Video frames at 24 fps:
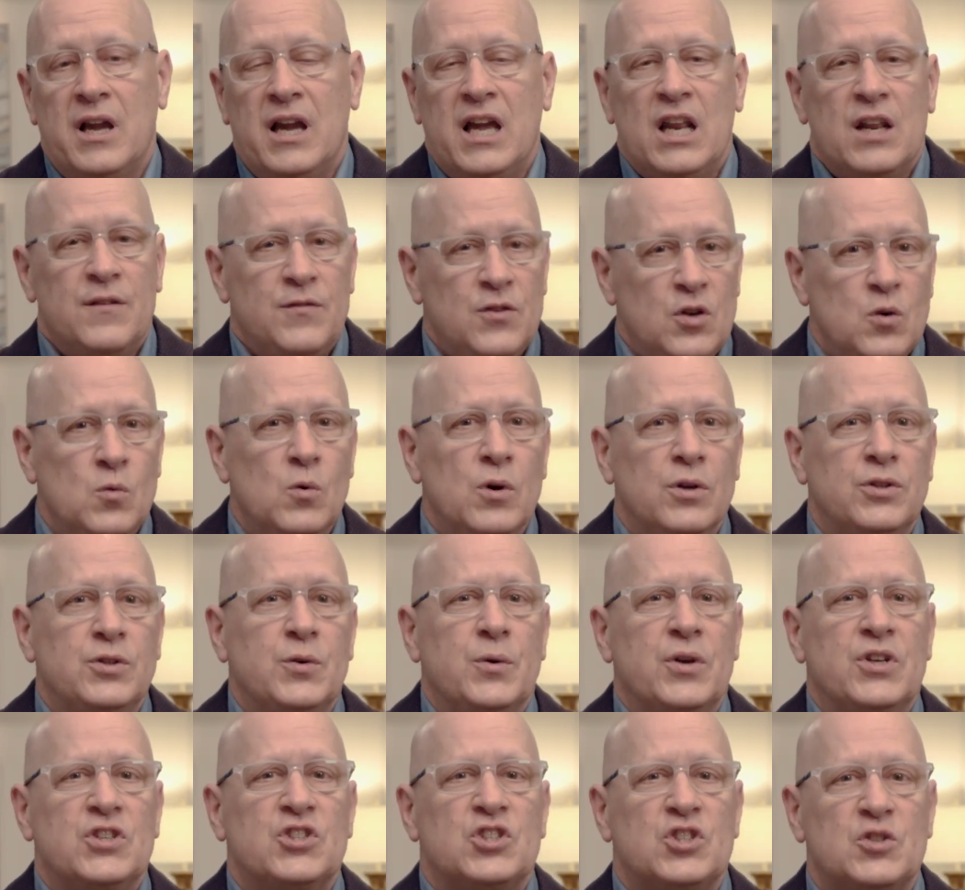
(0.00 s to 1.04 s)
And if you want
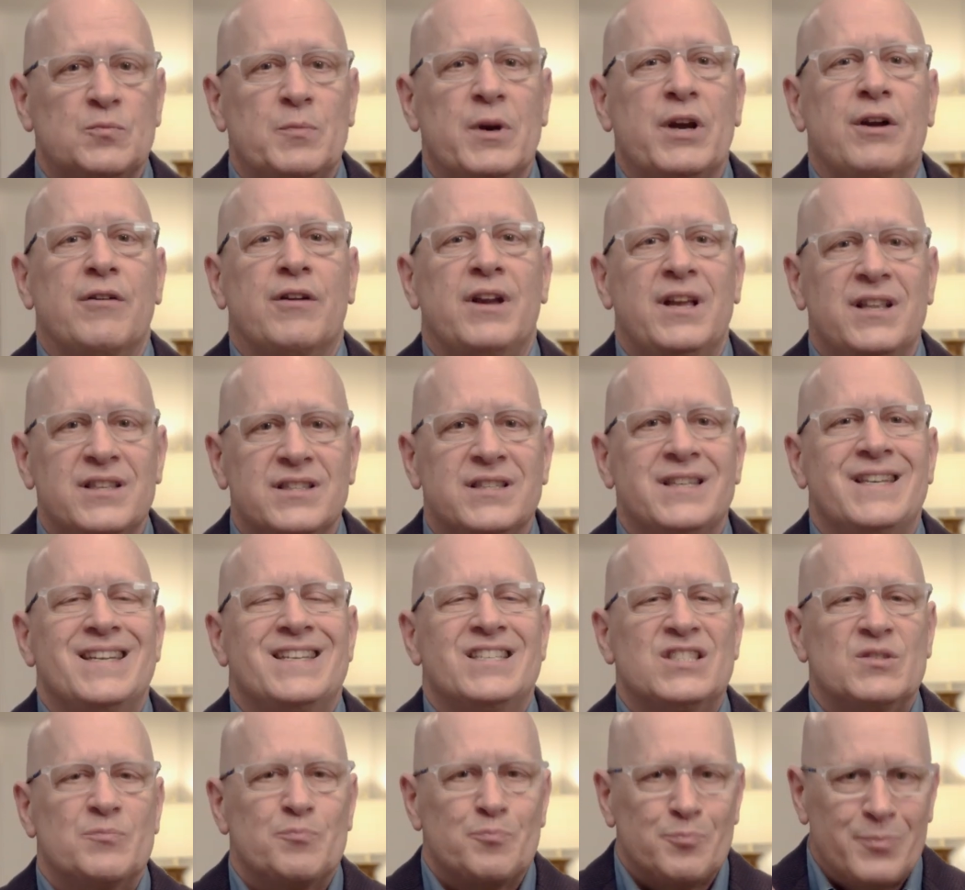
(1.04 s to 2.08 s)
to experience
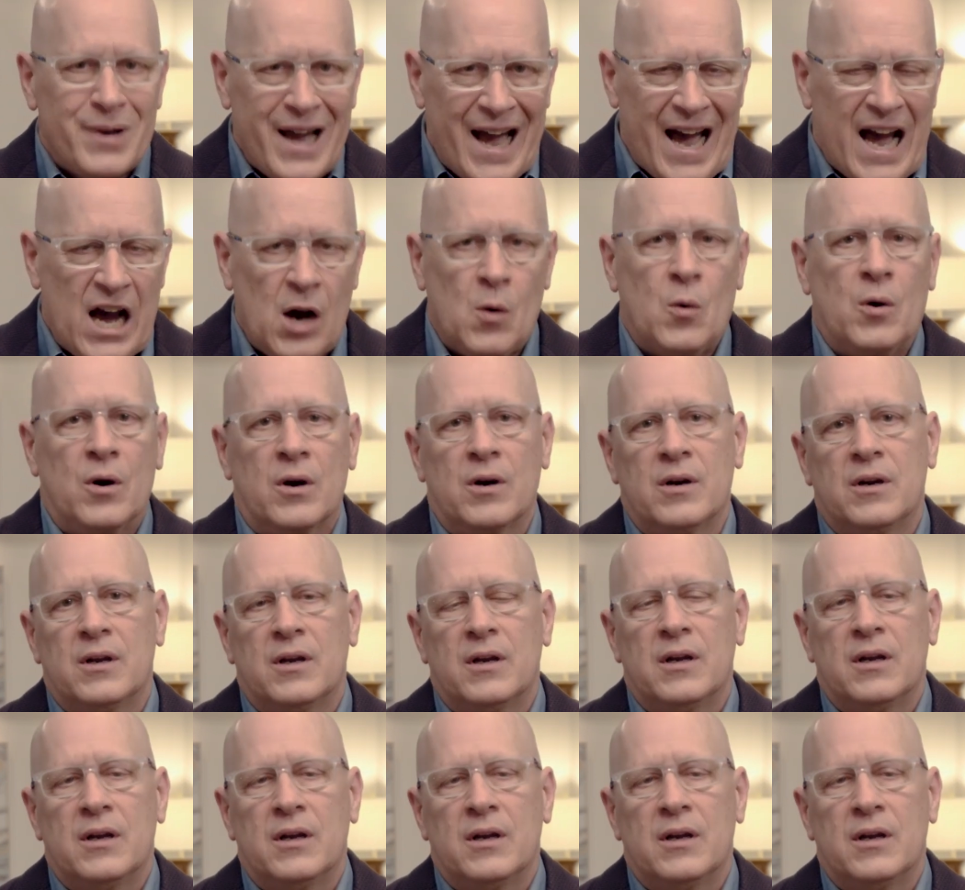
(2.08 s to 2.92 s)
His power,